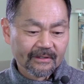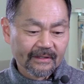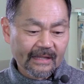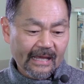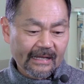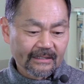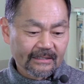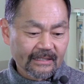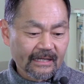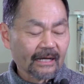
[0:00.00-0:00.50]

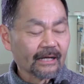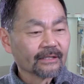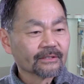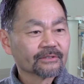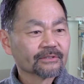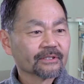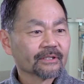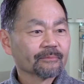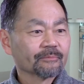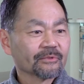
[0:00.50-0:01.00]
that
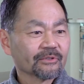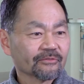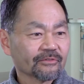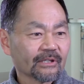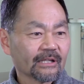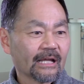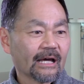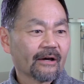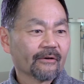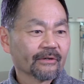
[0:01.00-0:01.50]
concept of
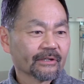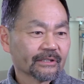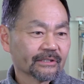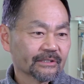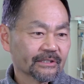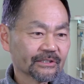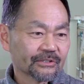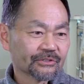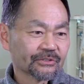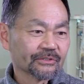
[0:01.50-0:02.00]
allowing
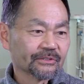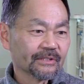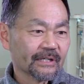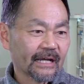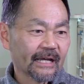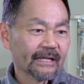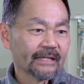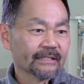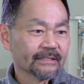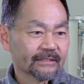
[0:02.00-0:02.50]
additional
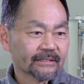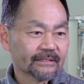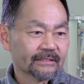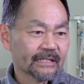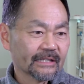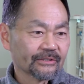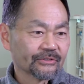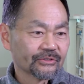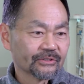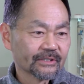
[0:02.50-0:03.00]
height and
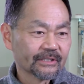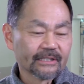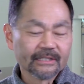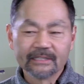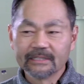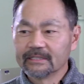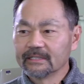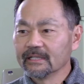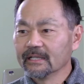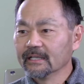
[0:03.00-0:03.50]

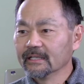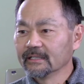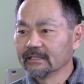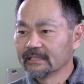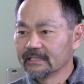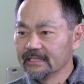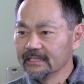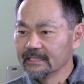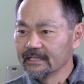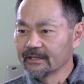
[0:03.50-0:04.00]
density
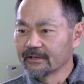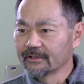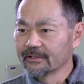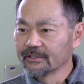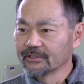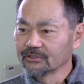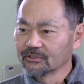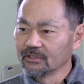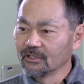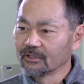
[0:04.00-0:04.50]
in key
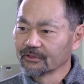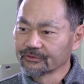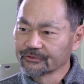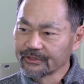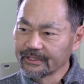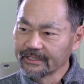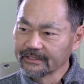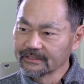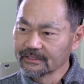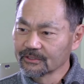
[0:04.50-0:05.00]
areas along
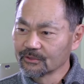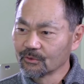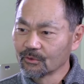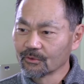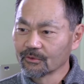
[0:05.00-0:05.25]
transit